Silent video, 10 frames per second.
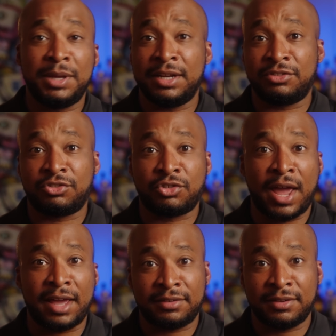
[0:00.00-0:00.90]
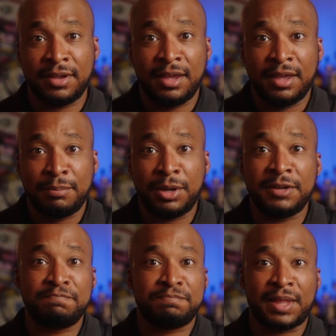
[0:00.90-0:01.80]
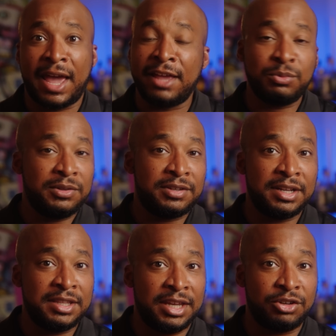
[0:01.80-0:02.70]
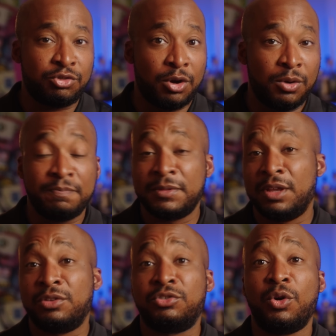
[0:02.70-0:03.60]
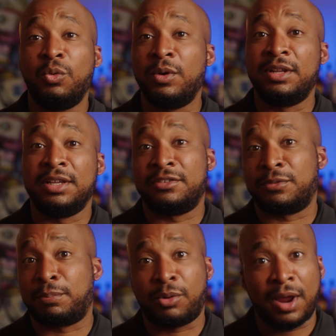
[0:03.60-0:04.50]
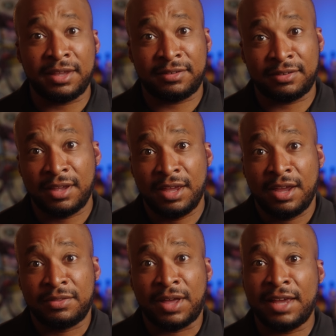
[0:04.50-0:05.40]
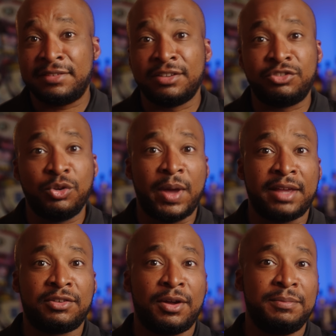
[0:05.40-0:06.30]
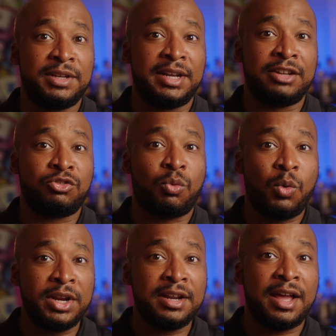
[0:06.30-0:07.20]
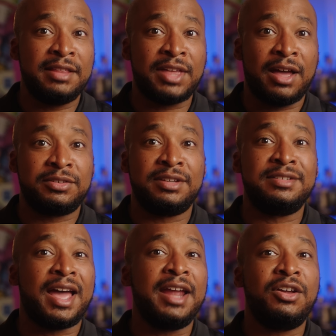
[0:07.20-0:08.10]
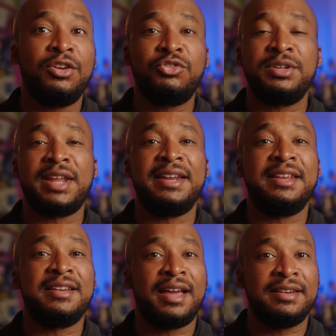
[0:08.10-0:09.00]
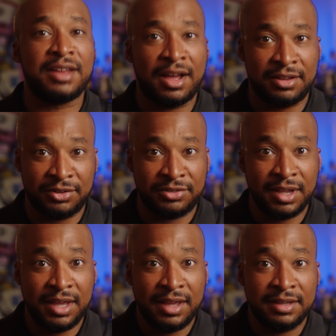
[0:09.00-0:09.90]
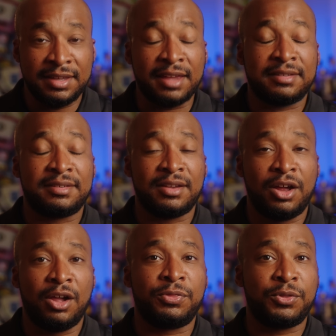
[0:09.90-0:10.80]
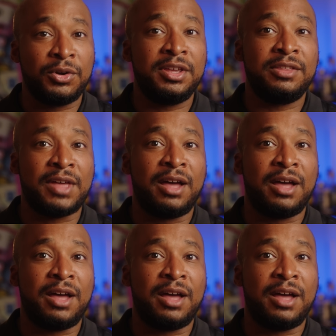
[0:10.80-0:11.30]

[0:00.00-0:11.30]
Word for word: me in its tracks. But as we said in the intro, so will its price. The Hisense UX comes in at $29,999. Yes, a $30,000